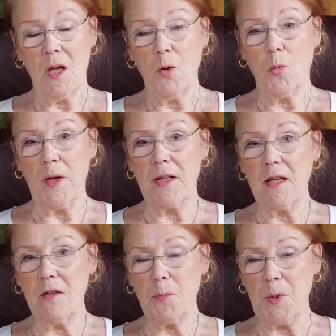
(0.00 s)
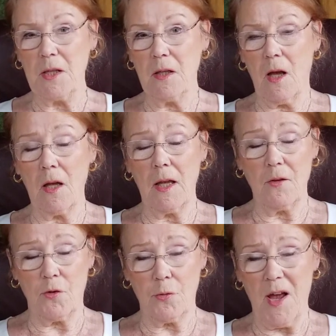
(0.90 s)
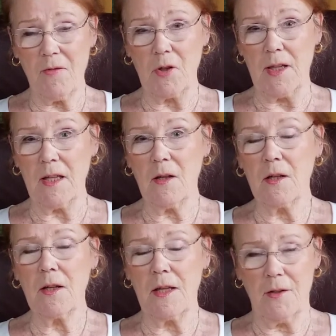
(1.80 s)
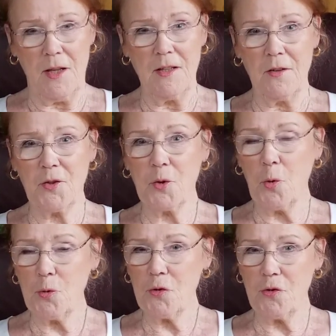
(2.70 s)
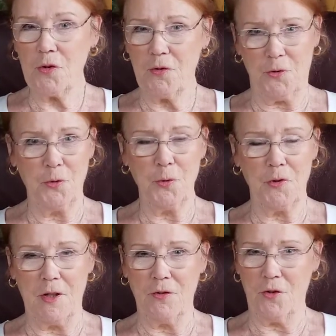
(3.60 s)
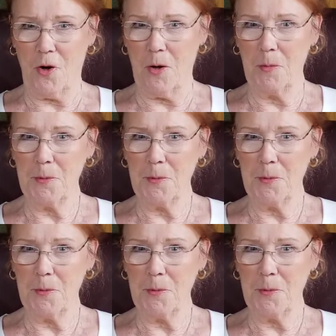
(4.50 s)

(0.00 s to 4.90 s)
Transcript: when he's been traveling in his coach touring job.